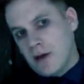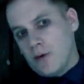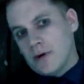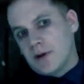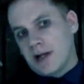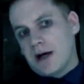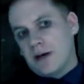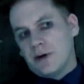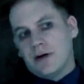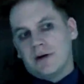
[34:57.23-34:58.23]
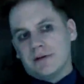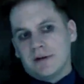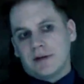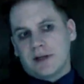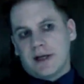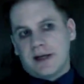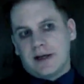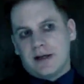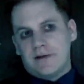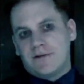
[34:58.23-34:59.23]
what will our world look
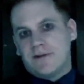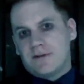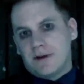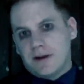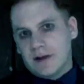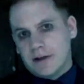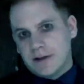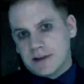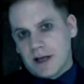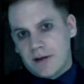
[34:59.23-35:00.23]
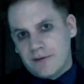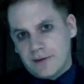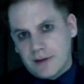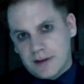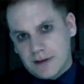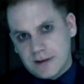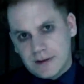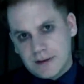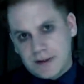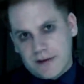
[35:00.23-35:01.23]
like in 50 years, 100
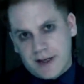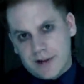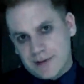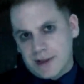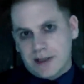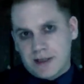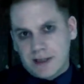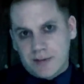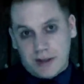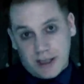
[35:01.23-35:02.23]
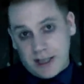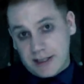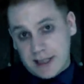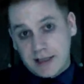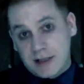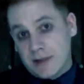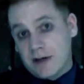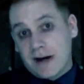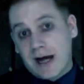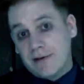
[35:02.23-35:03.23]
years, 1,000 years? Because I intend to be
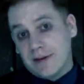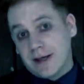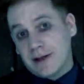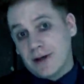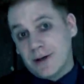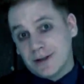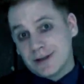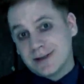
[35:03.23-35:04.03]
around that long.